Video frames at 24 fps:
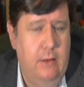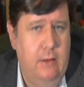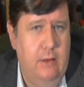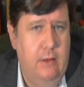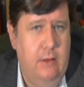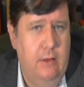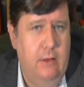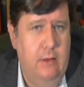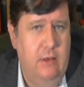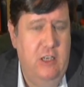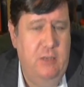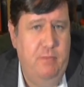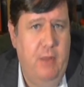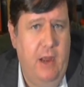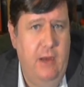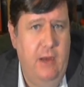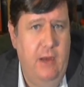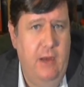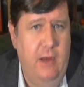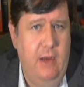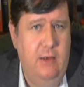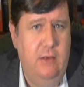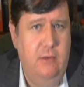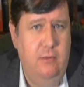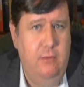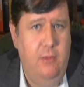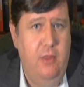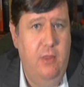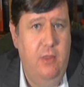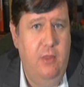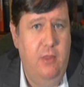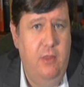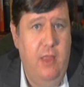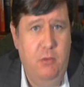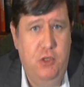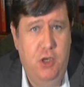Despite
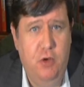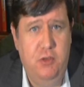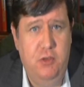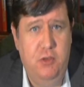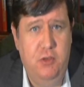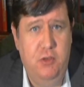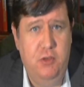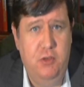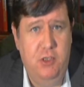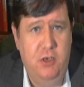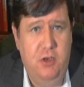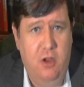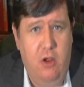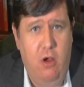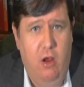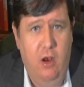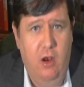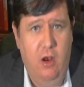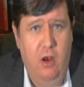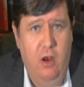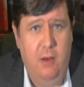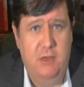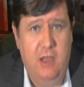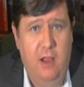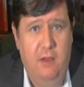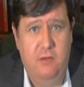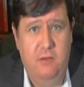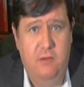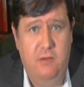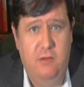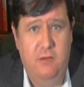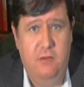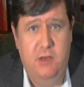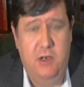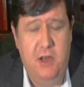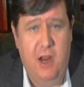them choosing to call
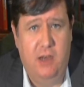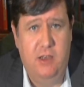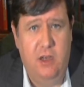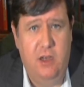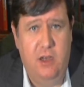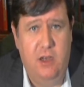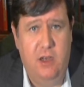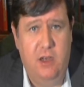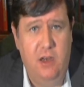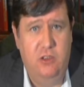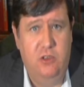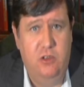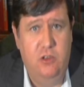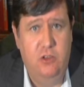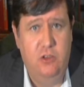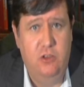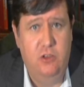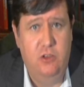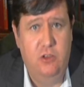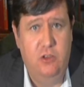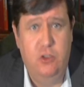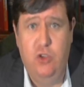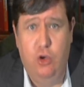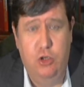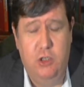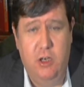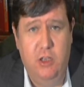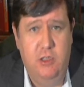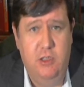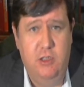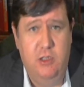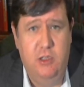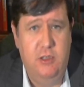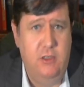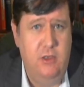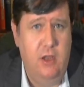themselves nationalist
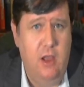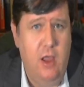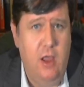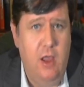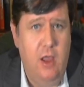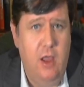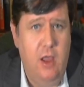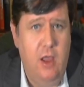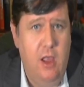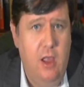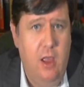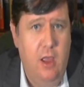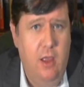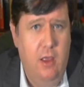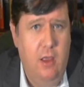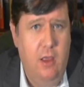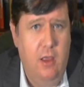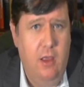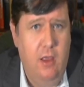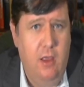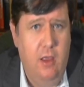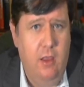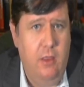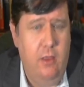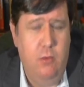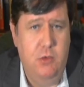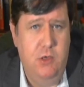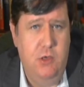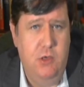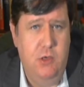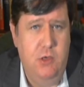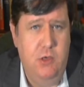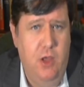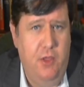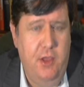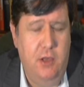socialists, there was
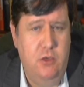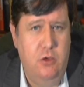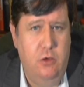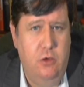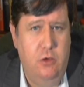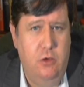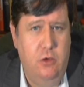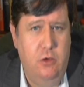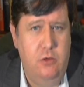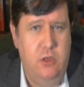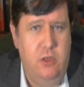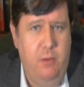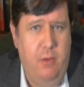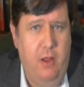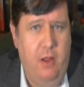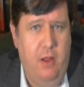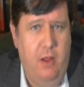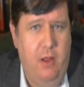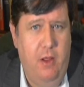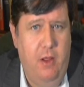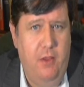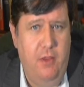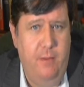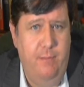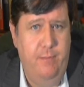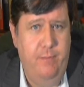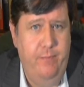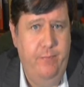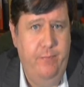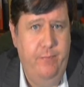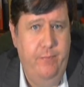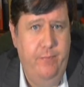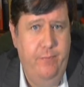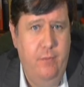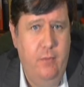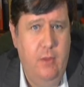nothing socialist about them.
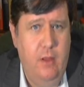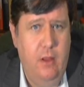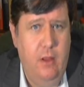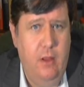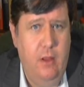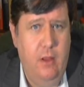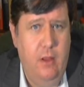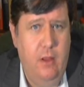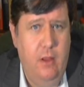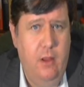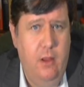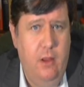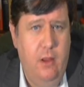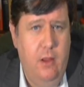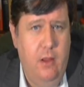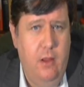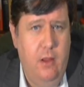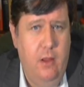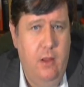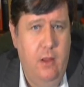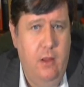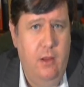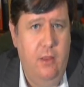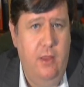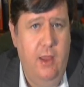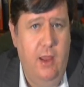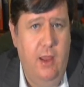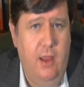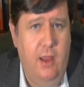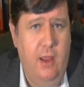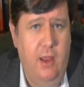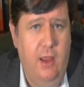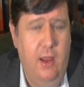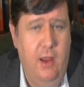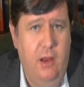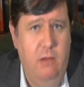
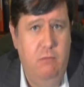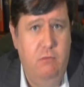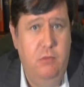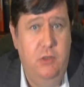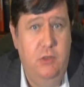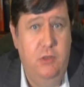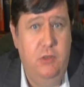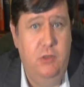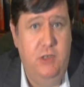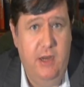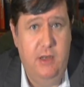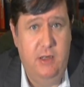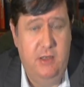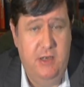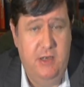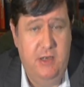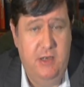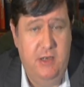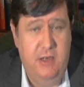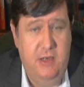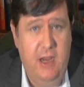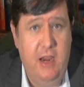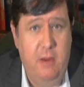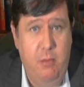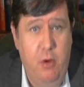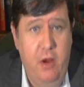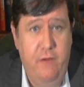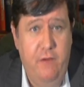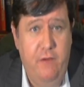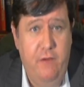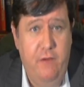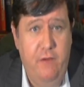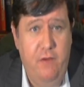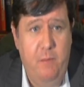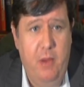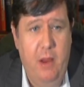They did take money
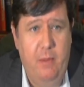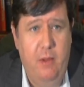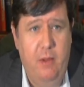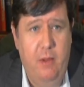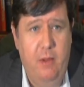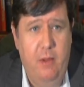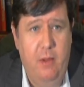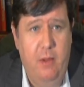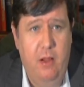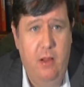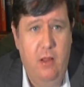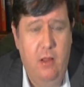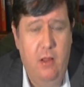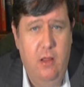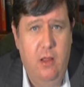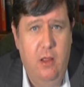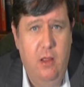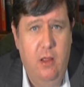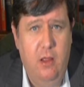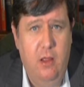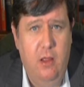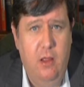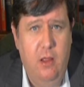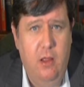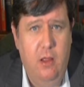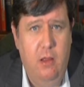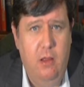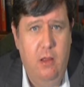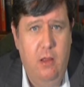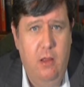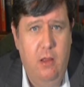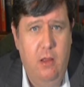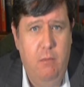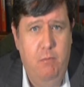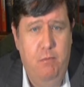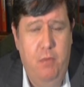from people,
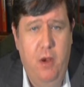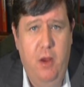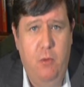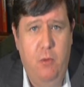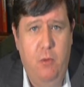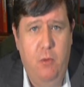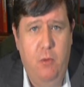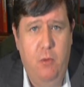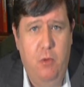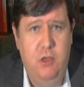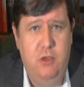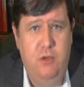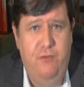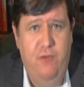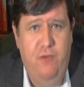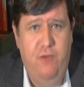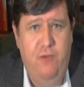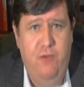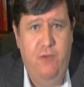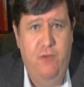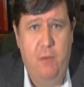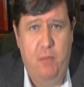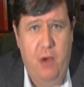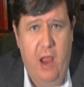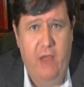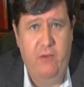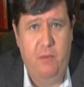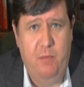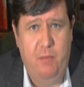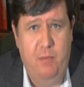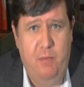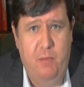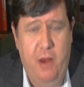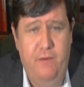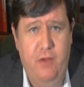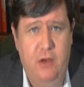but it was for private
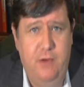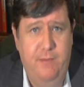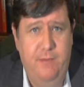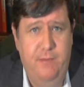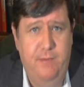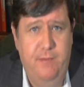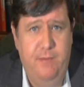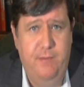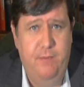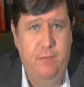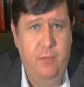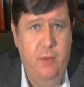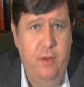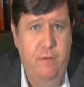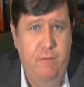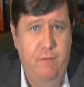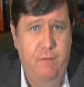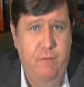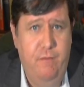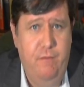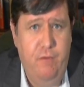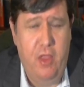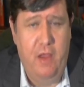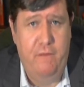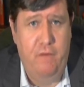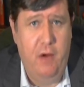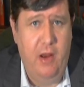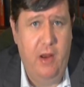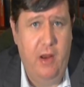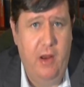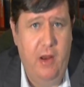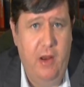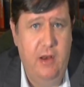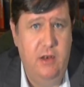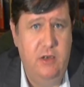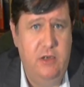benefit, for their
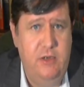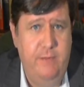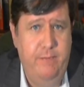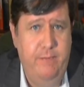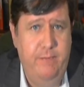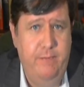friends.